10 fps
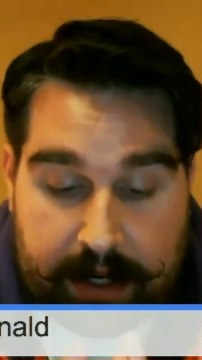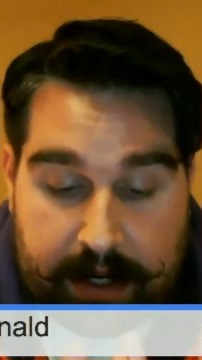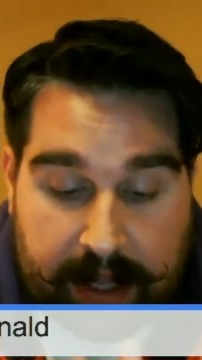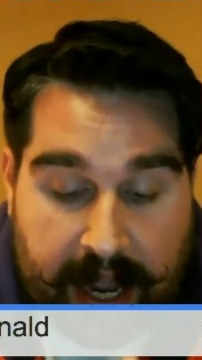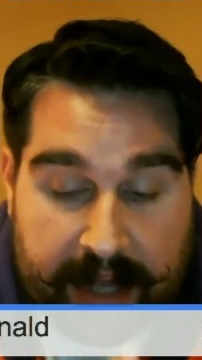
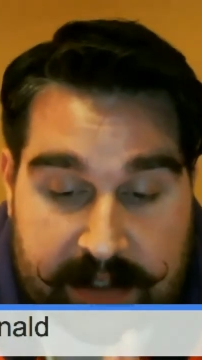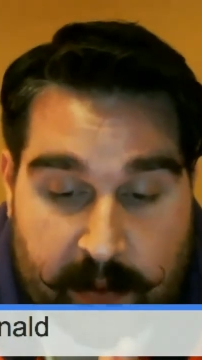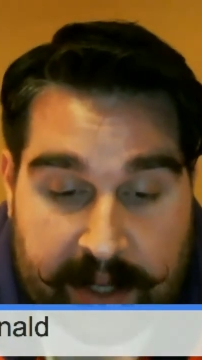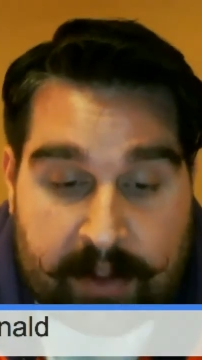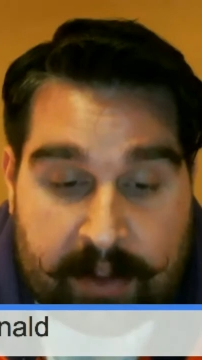Guys, what do
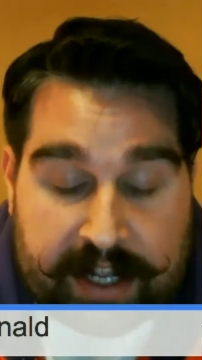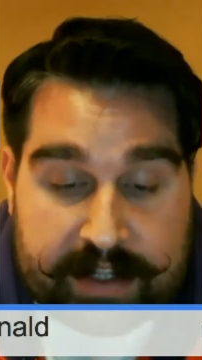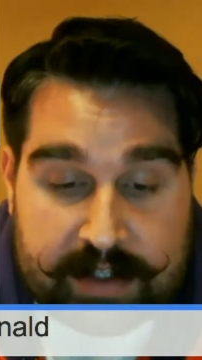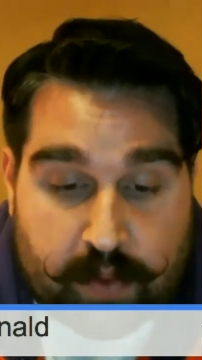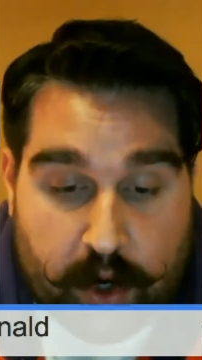you think of
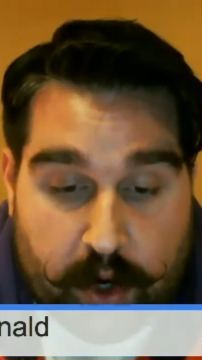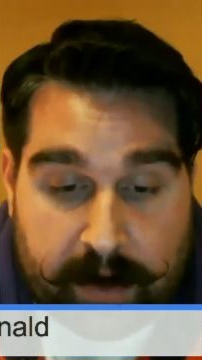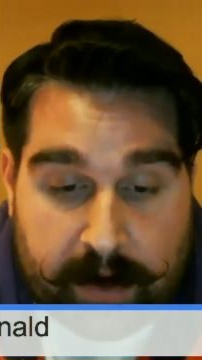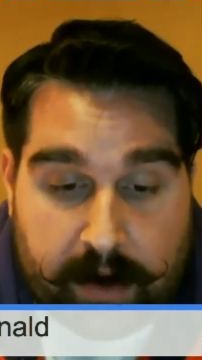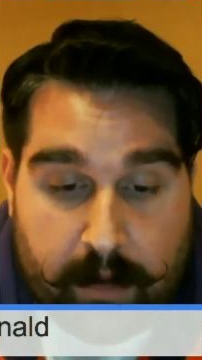this
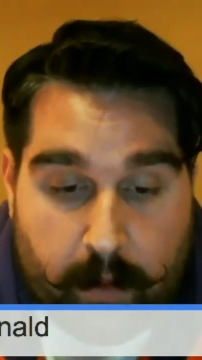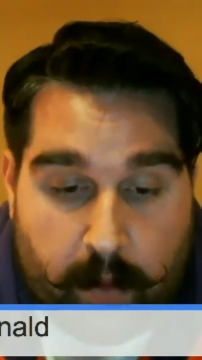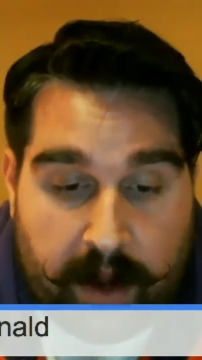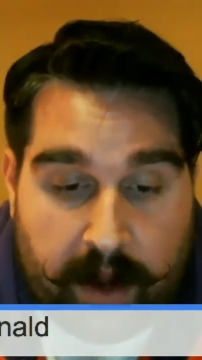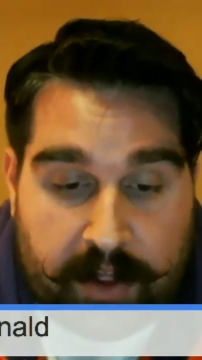rumor? Where do
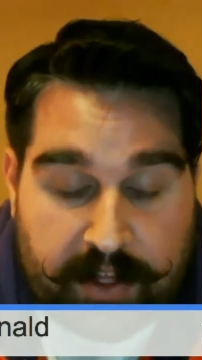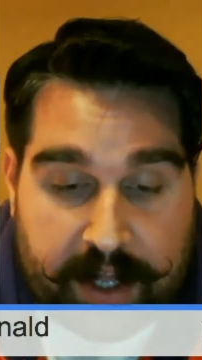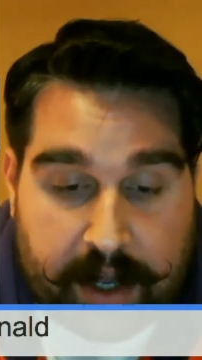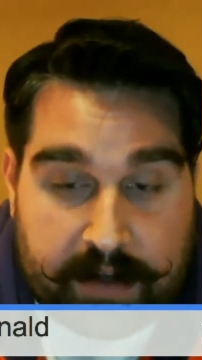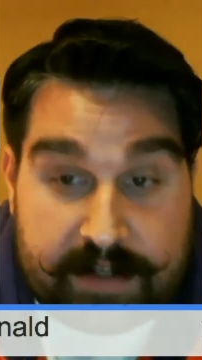you think it
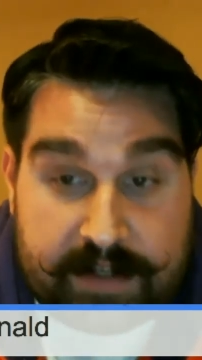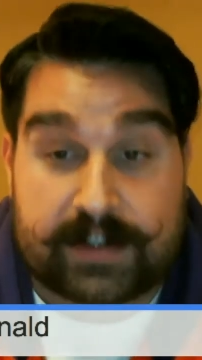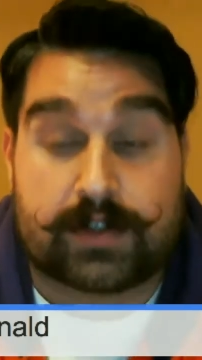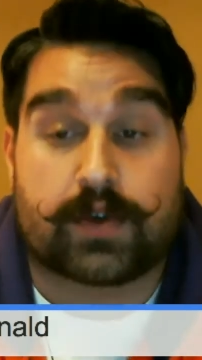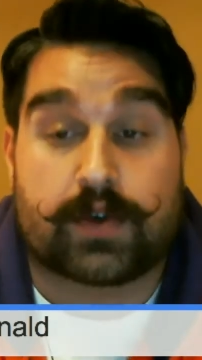goes if it's
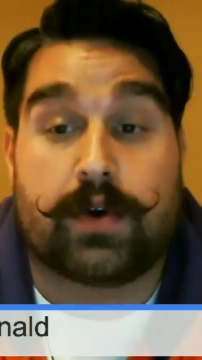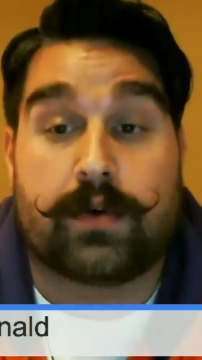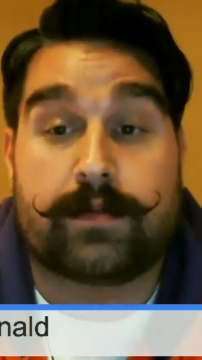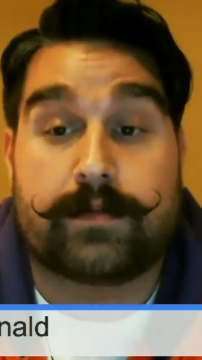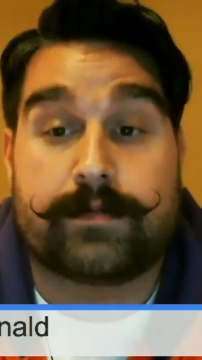true?
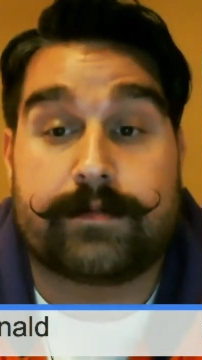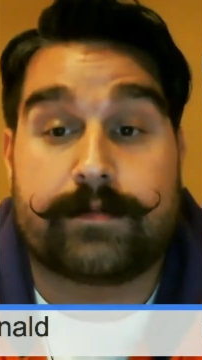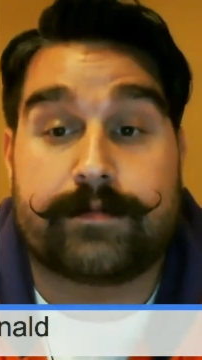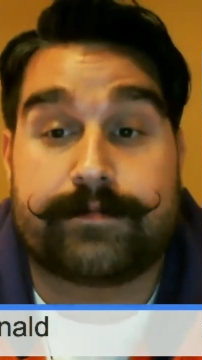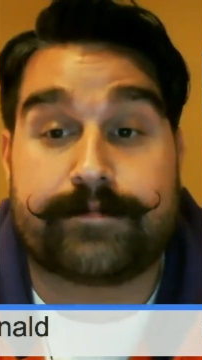
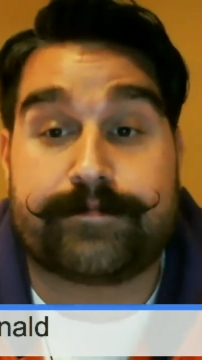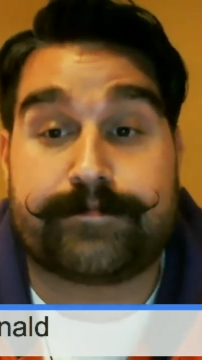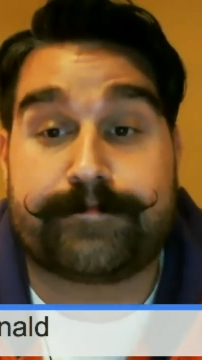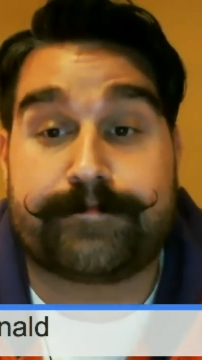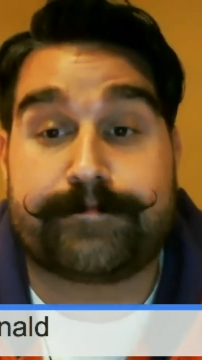
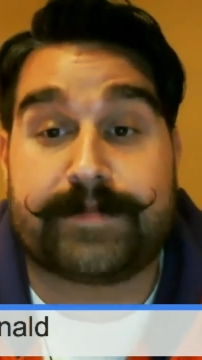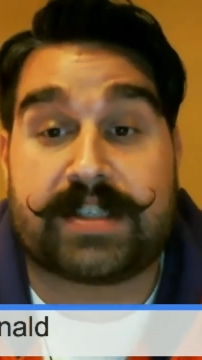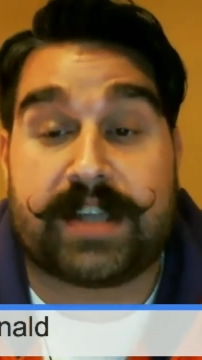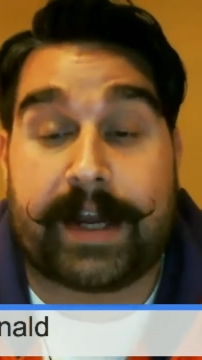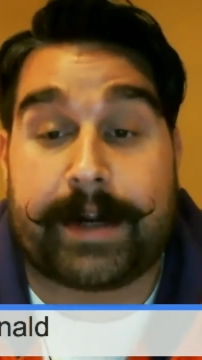Sting.